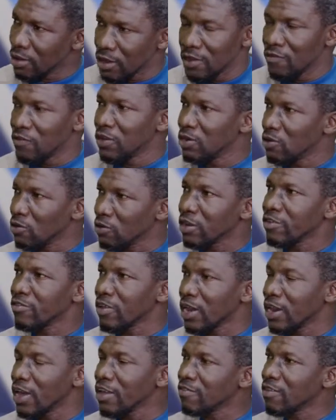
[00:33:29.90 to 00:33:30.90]
even not, it's
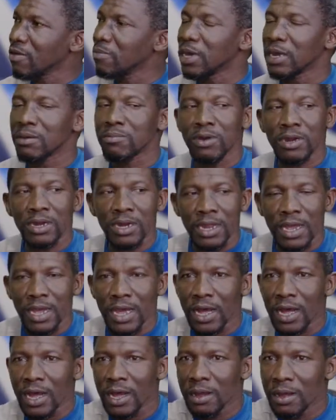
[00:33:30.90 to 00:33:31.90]
an estimate, but
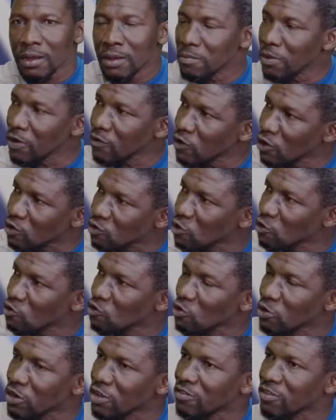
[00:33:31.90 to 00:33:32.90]
near perfection.
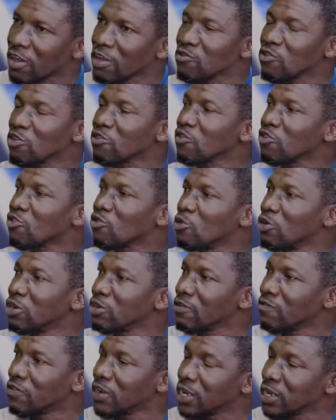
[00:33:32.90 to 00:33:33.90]
So the census is
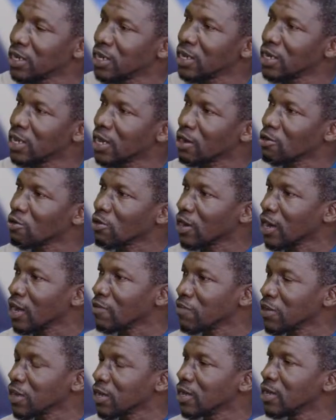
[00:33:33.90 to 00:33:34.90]
going to validate the
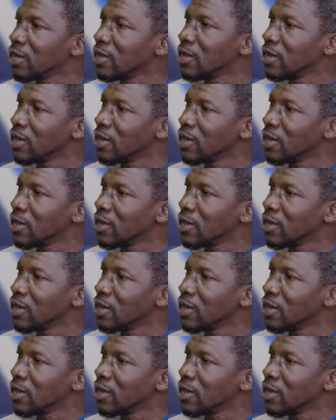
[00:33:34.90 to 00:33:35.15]
cartographic.